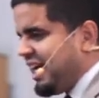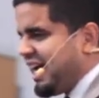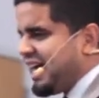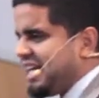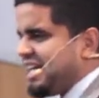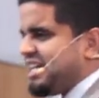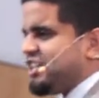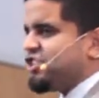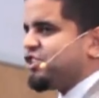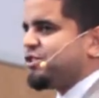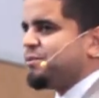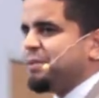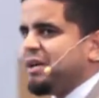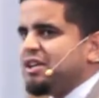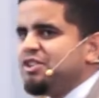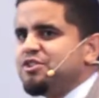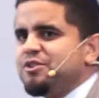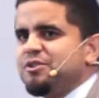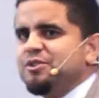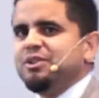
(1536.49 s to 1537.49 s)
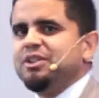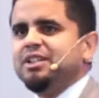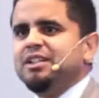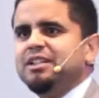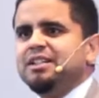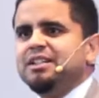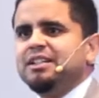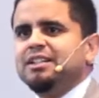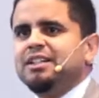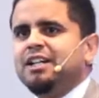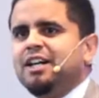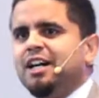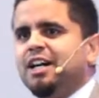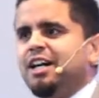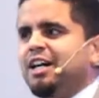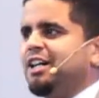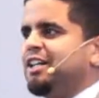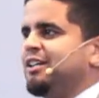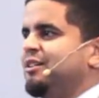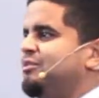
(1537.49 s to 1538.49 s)
had a special
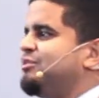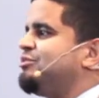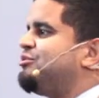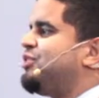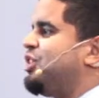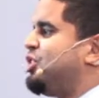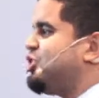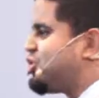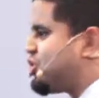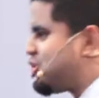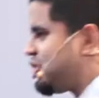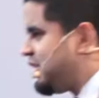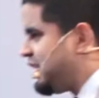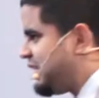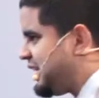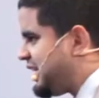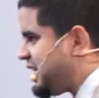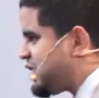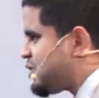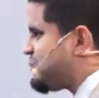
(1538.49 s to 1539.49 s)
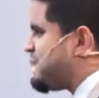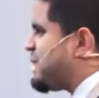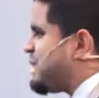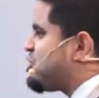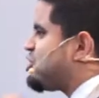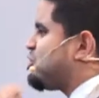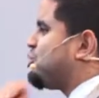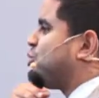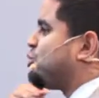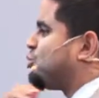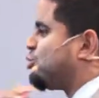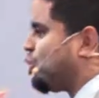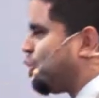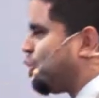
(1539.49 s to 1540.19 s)
function and a special